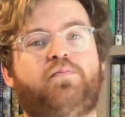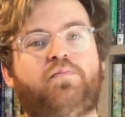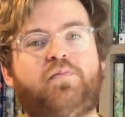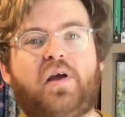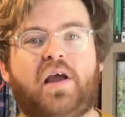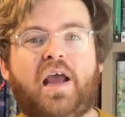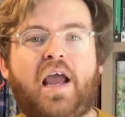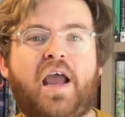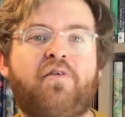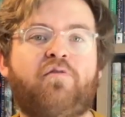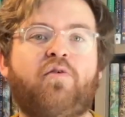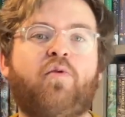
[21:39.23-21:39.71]

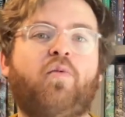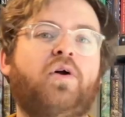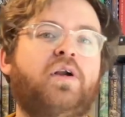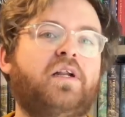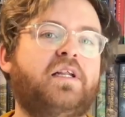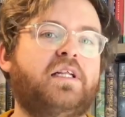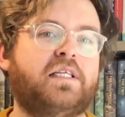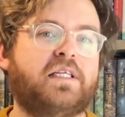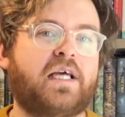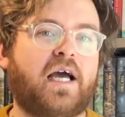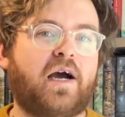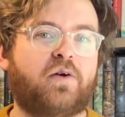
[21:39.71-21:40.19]
Everyone in
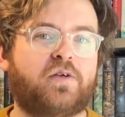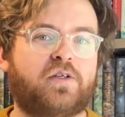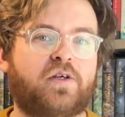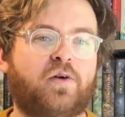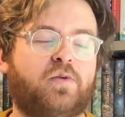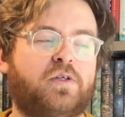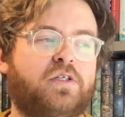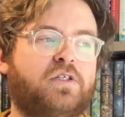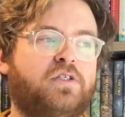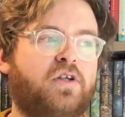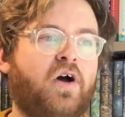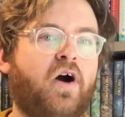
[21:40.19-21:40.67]
his household
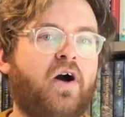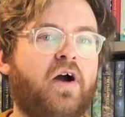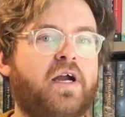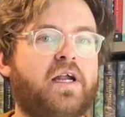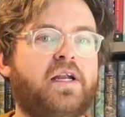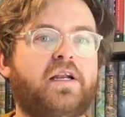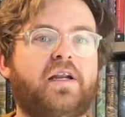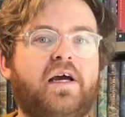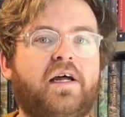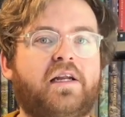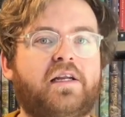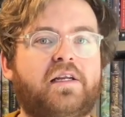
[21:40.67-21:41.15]
is
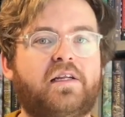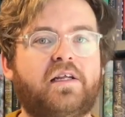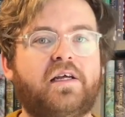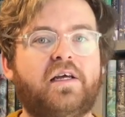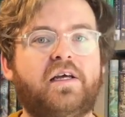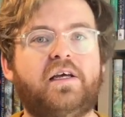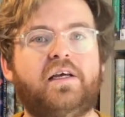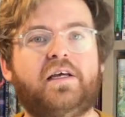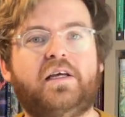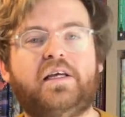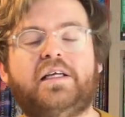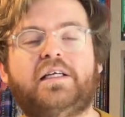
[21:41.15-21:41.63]
dying, and
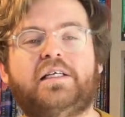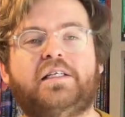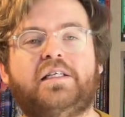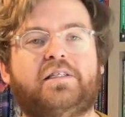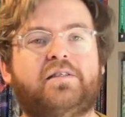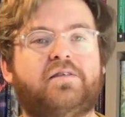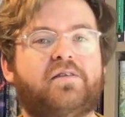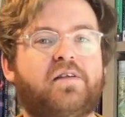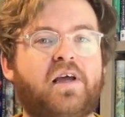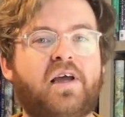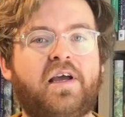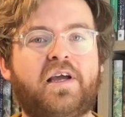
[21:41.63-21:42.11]
he's,
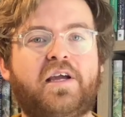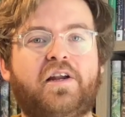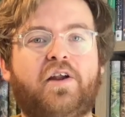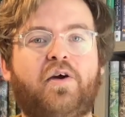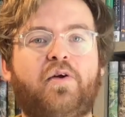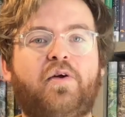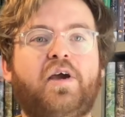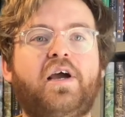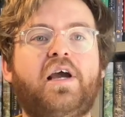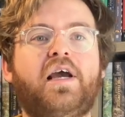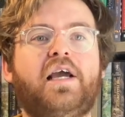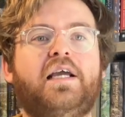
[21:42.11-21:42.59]
you know,
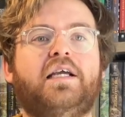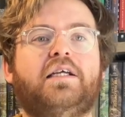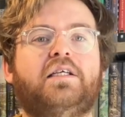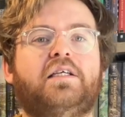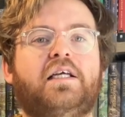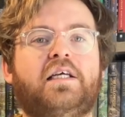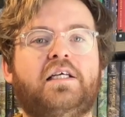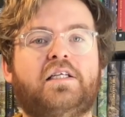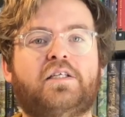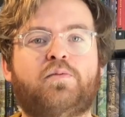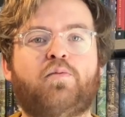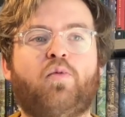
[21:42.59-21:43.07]

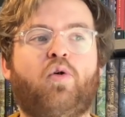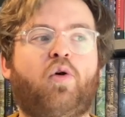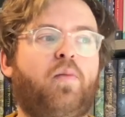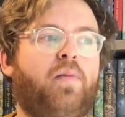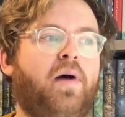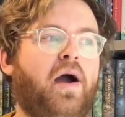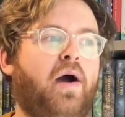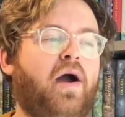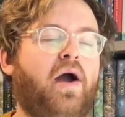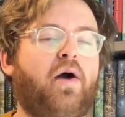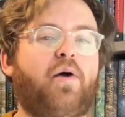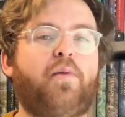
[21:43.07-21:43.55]
it's more
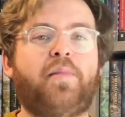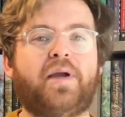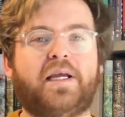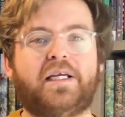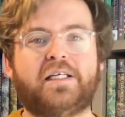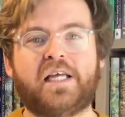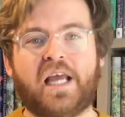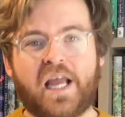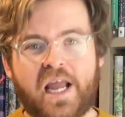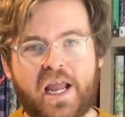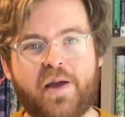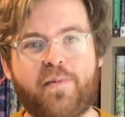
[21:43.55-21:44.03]
about how it makes
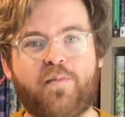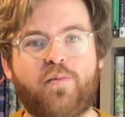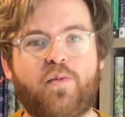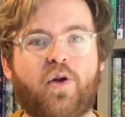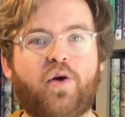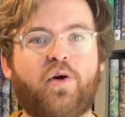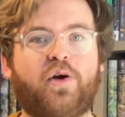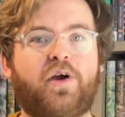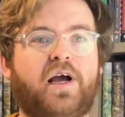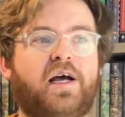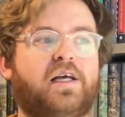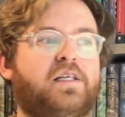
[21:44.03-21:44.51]
him
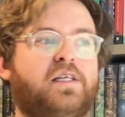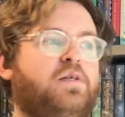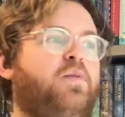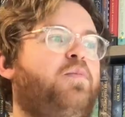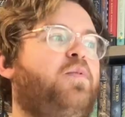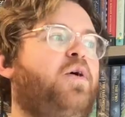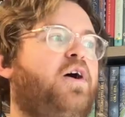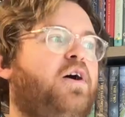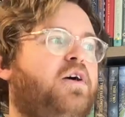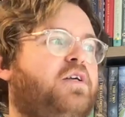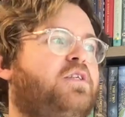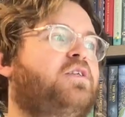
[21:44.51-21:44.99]
look as a
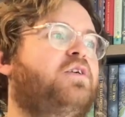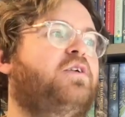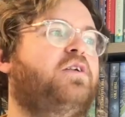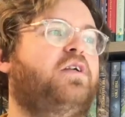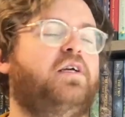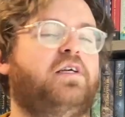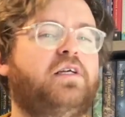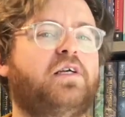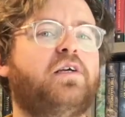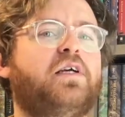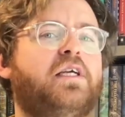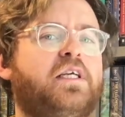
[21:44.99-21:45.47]
person,
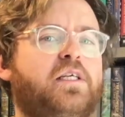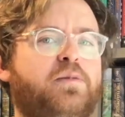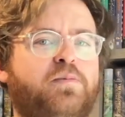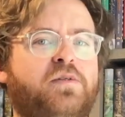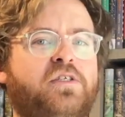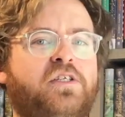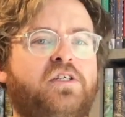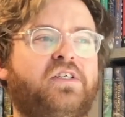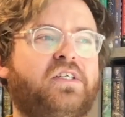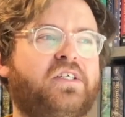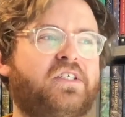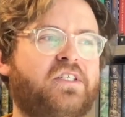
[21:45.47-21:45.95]
his
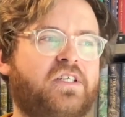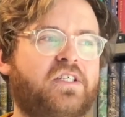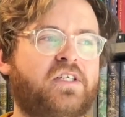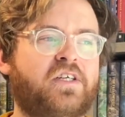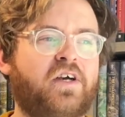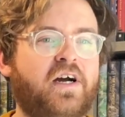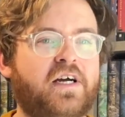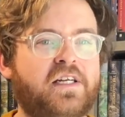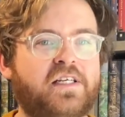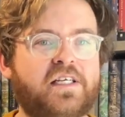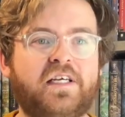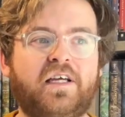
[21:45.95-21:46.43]
position in
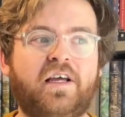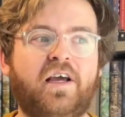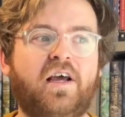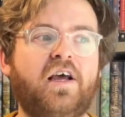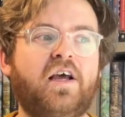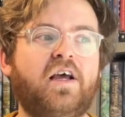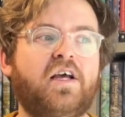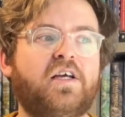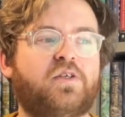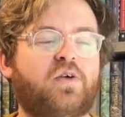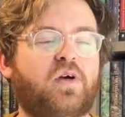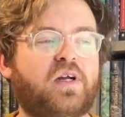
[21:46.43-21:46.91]
society.
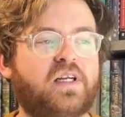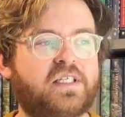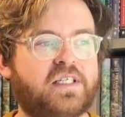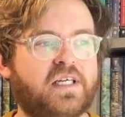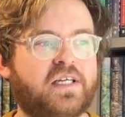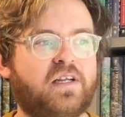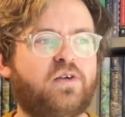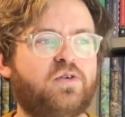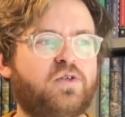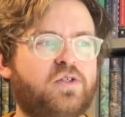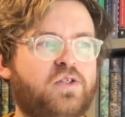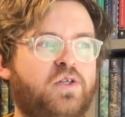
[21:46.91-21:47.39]
So I'd say
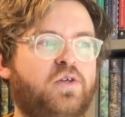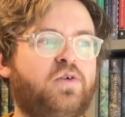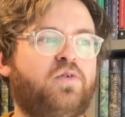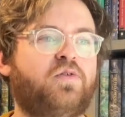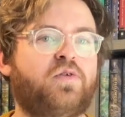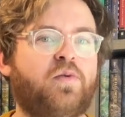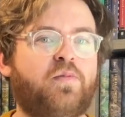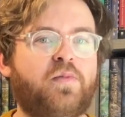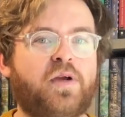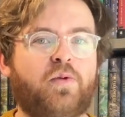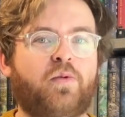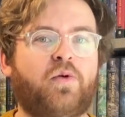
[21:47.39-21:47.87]
those two to
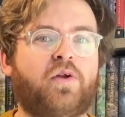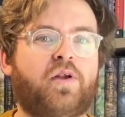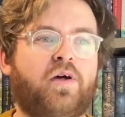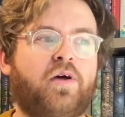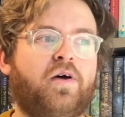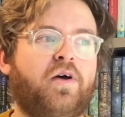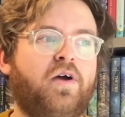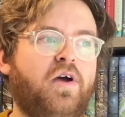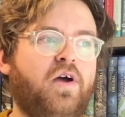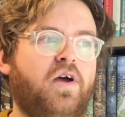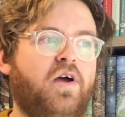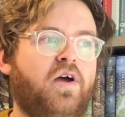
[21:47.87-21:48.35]
me were
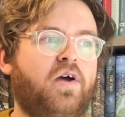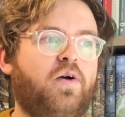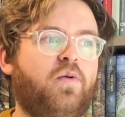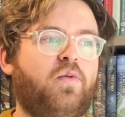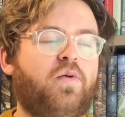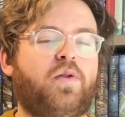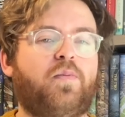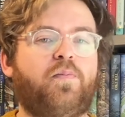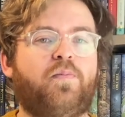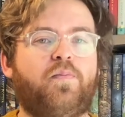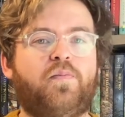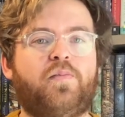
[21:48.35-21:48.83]

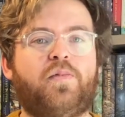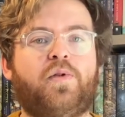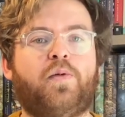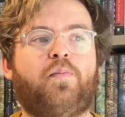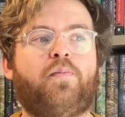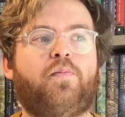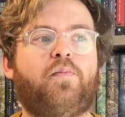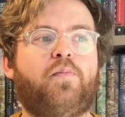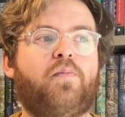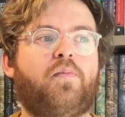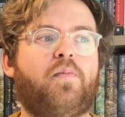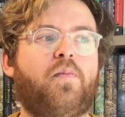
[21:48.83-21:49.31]
the
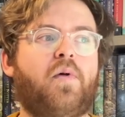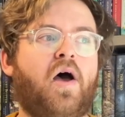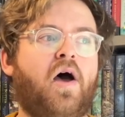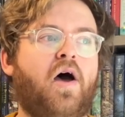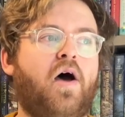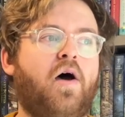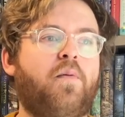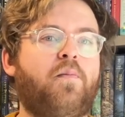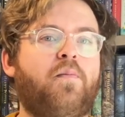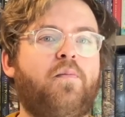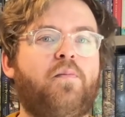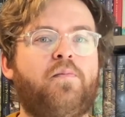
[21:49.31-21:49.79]

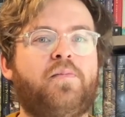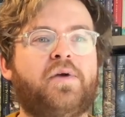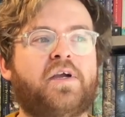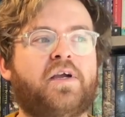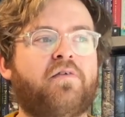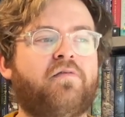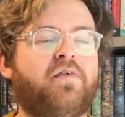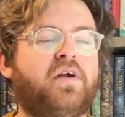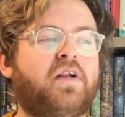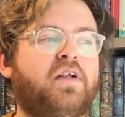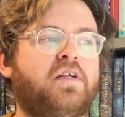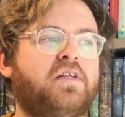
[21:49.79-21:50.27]
bigger
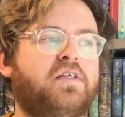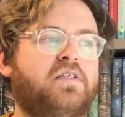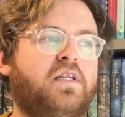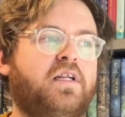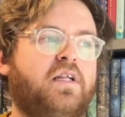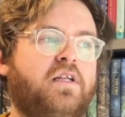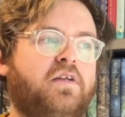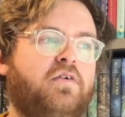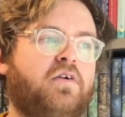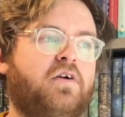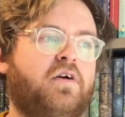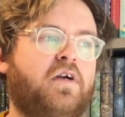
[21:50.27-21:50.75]
villains. And then
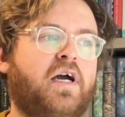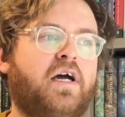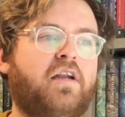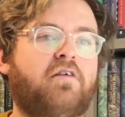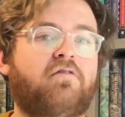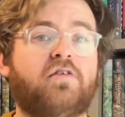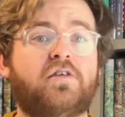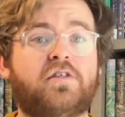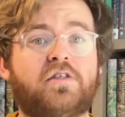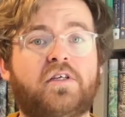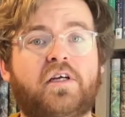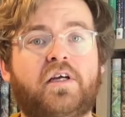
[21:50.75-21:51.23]
you've got
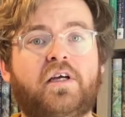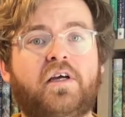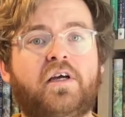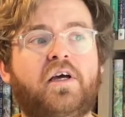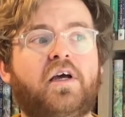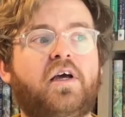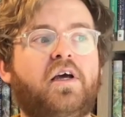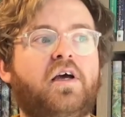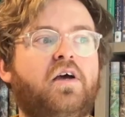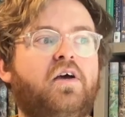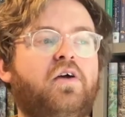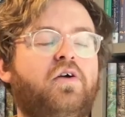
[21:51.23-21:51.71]
Calarose,
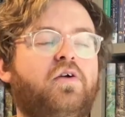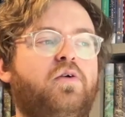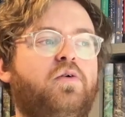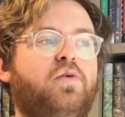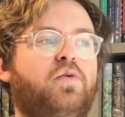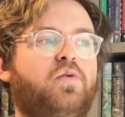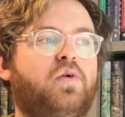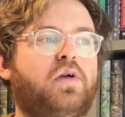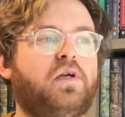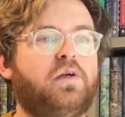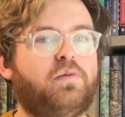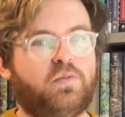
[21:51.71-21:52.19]

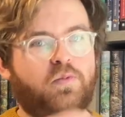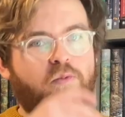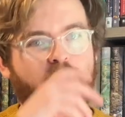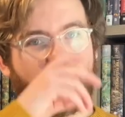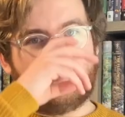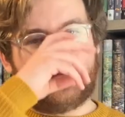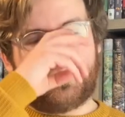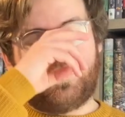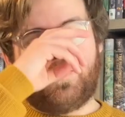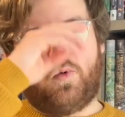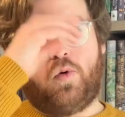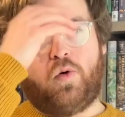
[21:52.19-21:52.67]
who
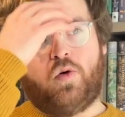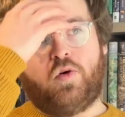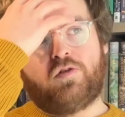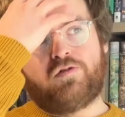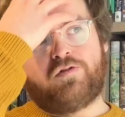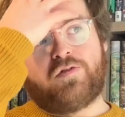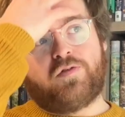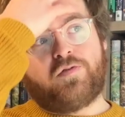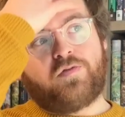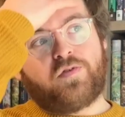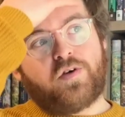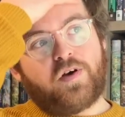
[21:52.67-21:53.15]
was more
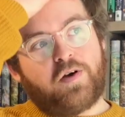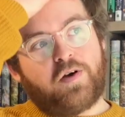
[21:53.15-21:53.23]
of